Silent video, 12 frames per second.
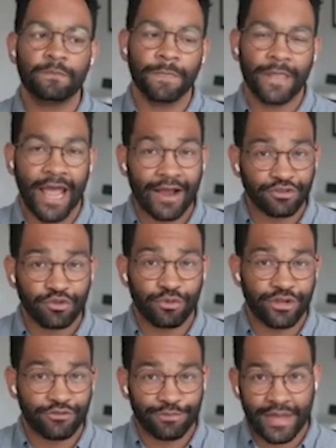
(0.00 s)
After
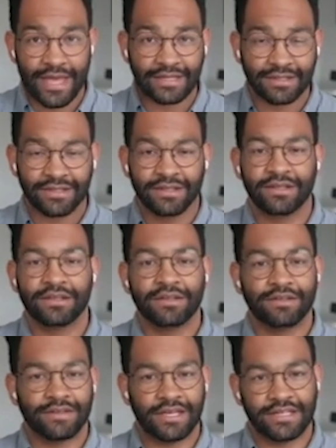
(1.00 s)
we've met,
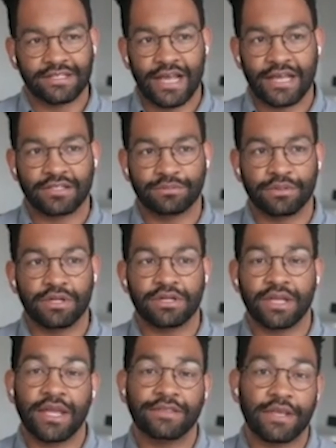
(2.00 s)
they decide to book,
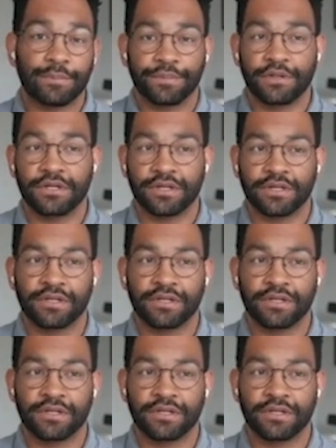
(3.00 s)
and they book.